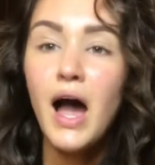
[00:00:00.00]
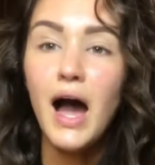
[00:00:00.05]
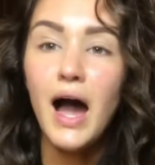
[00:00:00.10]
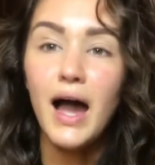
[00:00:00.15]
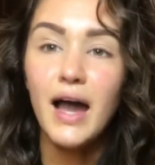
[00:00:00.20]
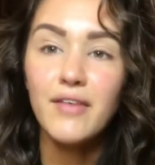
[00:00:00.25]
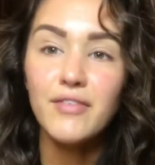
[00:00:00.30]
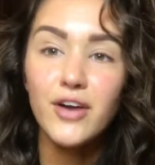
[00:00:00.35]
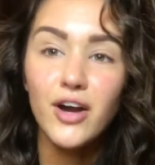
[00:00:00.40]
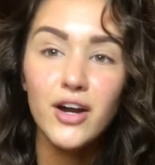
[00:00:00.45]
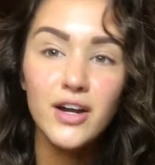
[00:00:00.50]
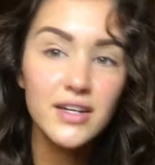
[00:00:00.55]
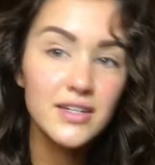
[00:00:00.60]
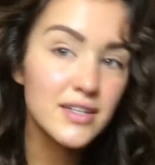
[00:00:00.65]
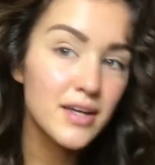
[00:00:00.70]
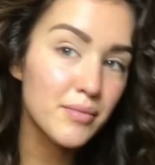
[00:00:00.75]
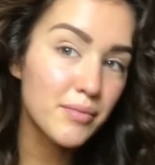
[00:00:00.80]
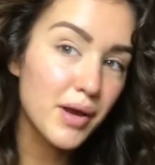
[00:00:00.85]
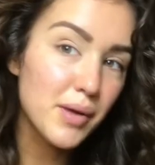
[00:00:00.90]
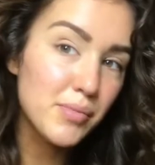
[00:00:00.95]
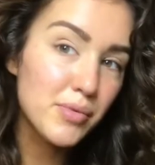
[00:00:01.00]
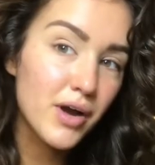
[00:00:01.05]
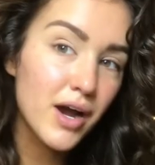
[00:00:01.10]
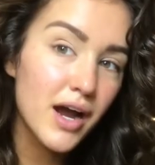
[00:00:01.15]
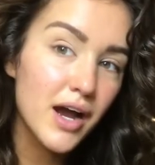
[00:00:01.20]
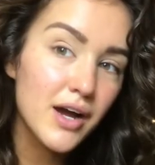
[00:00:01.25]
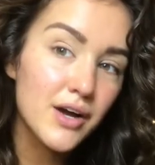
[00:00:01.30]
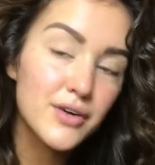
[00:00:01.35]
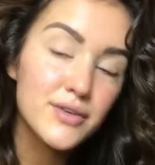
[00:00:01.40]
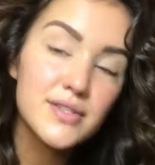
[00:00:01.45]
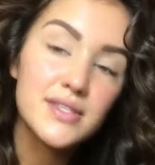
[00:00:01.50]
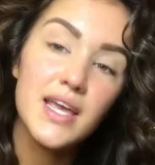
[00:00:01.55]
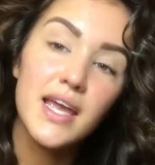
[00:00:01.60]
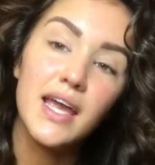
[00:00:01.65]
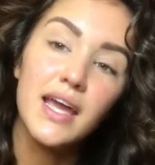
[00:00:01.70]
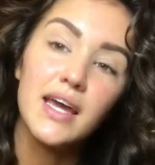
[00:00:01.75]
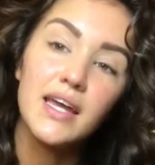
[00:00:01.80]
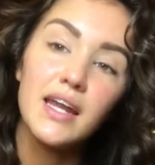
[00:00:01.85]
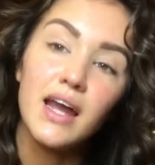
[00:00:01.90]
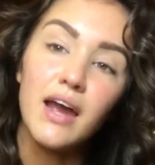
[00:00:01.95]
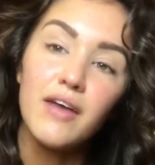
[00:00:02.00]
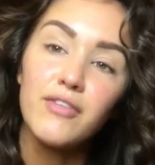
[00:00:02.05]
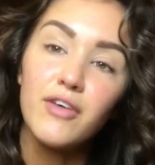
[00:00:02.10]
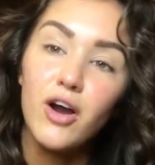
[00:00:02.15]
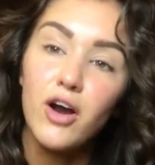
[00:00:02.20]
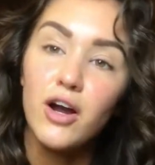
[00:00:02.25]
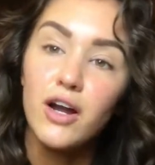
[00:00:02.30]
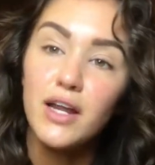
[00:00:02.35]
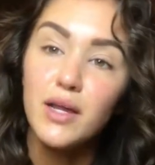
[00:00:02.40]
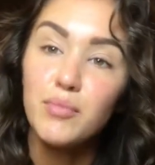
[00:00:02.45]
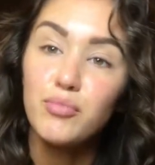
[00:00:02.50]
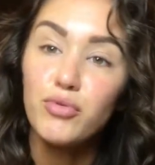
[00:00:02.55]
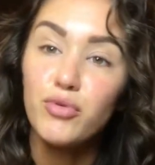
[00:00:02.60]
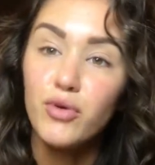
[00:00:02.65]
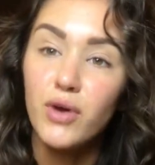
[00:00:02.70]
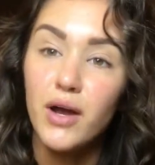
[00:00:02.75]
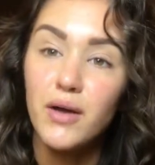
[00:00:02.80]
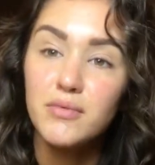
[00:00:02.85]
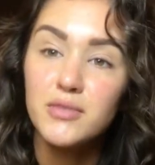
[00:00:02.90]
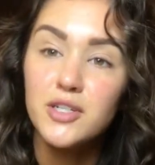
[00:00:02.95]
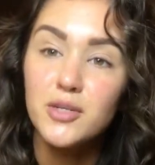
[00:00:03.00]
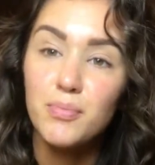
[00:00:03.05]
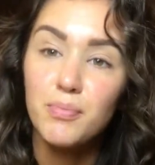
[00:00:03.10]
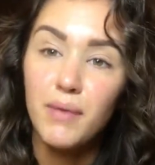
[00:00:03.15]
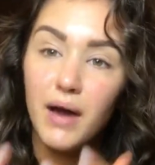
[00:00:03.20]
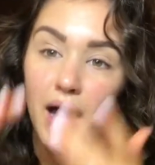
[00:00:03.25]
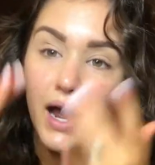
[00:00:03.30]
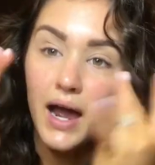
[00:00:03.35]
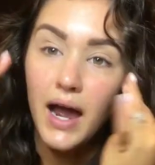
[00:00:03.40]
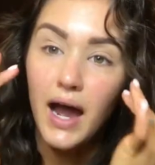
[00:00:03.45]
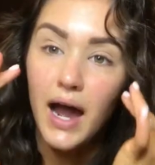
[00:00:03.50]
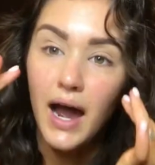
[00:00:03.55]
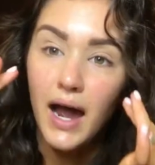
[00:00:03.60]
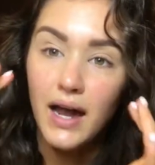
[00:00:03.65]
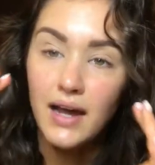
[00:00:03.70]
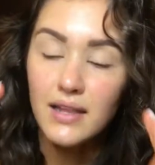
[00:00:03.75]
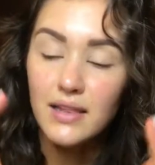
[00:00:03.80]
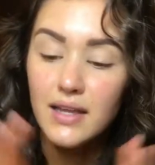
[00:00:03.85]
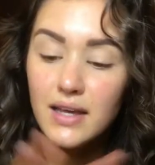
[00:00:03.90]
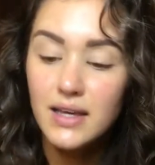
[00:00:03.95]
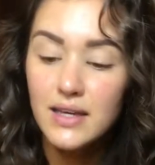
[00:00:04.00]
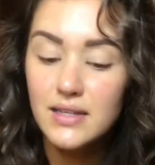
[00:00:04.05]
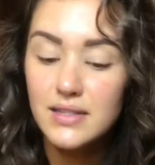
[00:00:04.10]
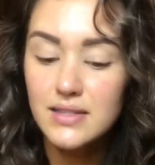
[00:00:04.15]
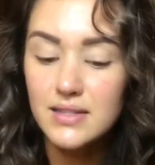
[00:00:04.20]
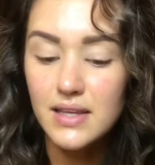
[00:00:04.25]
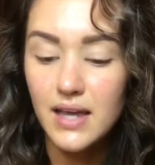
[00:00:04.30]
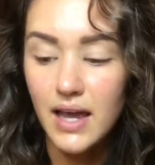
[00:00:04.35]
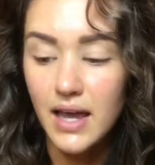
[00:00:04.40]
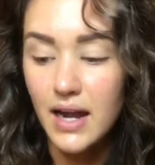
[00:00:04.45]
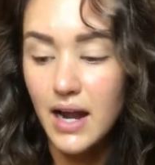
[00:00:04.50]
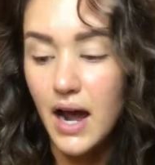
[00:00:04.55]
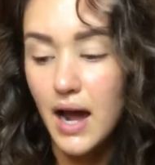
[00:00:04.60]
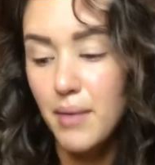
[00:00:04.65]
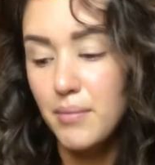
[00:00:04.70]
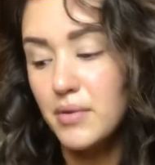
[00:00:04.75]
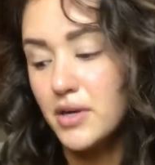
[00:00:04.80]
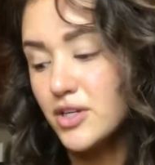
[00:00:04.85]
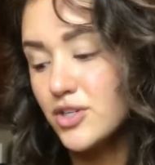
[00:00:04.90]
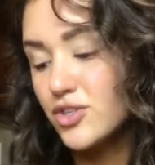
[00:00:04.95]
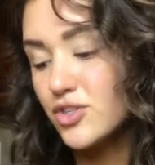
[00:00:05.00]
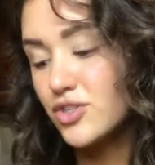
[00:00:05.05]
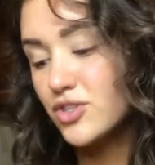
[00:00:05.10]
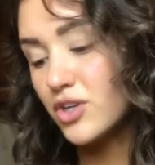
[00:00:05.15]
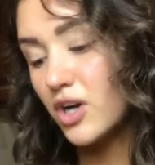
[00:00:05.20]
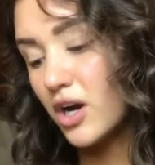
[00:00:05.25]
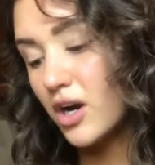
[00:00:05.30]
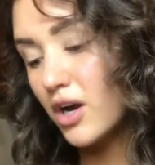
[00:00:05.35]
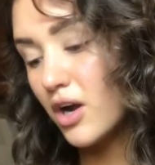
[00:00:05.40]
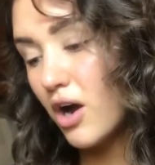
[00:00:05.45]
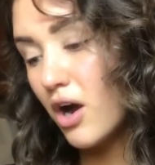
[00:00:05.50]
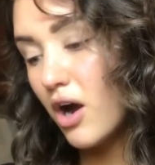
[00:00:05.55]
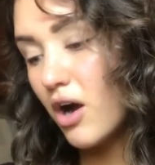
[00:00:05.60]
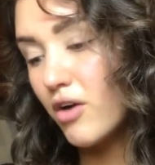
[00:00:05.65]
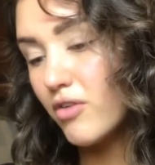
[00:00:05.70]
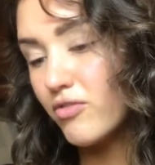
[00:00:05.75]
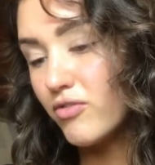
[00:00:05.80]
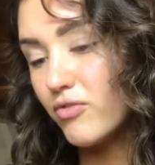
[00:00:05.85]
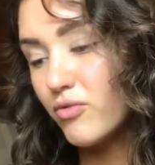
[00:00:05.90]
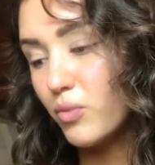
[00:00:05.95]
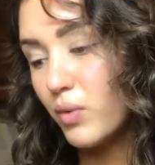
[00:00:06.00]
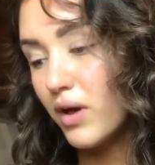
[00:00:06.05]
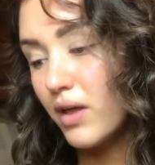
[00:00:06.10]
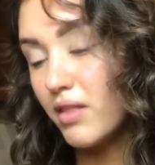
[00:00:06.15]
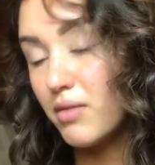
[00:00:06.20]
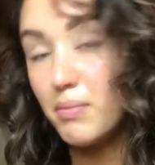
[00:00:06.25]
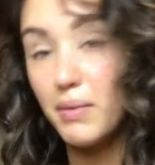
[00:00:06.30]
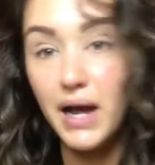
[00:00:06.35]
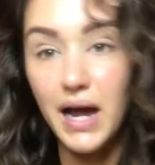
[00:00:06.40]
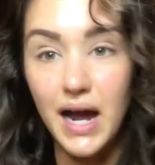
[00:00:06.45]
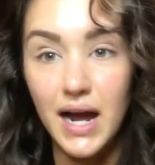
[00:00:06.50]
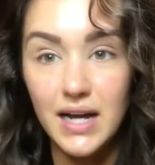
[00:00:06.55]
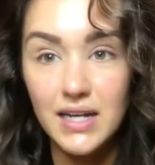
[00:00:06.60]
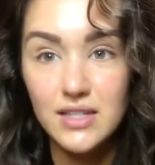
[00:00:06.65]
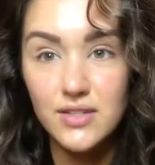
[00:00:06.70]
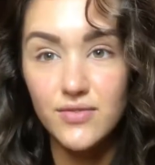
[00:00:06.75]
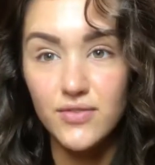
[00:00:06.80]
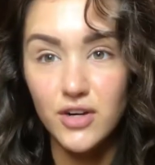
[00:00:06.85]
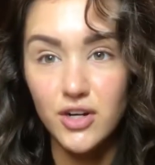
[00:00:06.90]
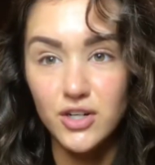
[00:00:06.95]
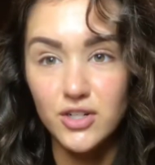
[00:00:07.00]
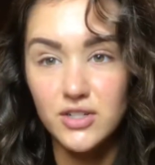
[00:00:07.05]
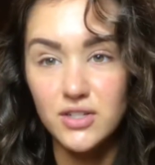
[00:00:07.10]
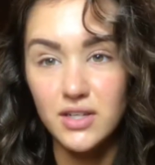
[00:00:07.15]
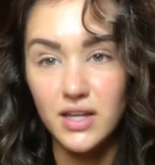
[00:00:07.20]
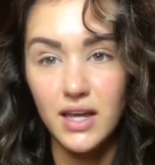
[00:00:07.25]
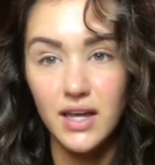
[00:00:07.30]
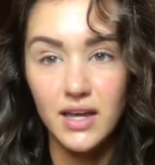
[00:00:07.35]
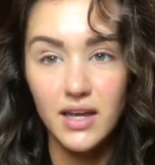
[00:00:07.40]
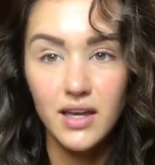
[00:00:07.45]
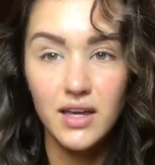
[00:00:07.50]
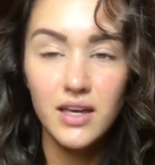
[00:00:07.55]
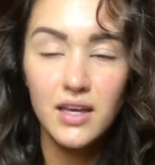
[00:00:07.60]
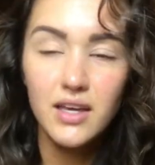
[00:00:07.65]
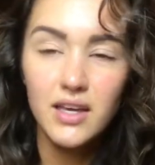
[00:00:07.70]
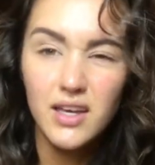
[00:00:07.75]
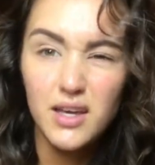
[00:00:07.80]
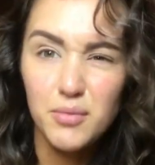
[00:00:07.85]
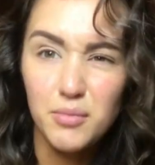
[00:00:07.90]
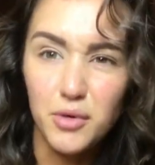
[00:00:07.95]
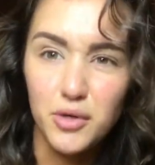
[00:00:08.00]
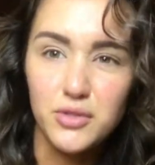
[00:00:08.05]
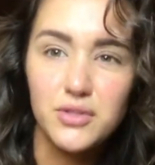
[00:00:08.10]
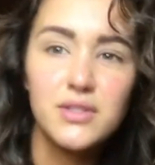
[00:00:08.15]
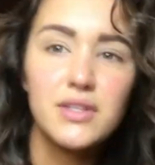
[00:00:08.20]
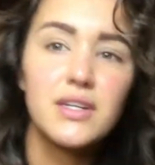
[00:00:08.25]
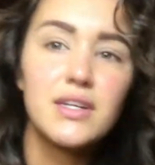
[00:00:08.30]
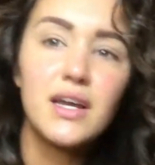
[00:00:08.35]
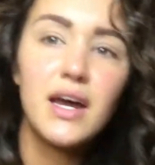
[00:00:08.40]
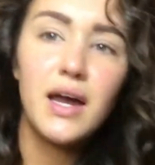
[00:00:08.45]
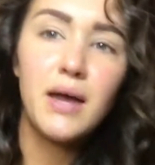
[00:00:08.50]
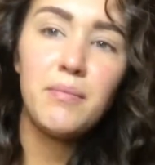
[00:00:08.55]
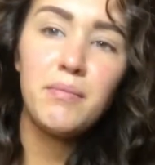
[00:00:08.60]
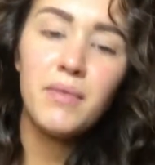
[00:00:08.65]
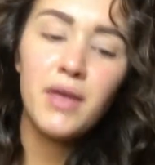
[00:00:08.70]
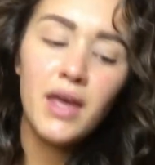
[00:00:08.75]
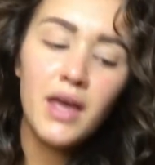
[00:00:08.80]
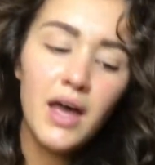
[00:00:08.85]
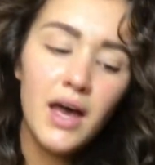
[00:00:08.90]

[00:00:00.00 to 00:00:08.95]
I've already done my brows and I've already prepped my eyelids, and I'm gonna start off with my eyes first, like most of the time.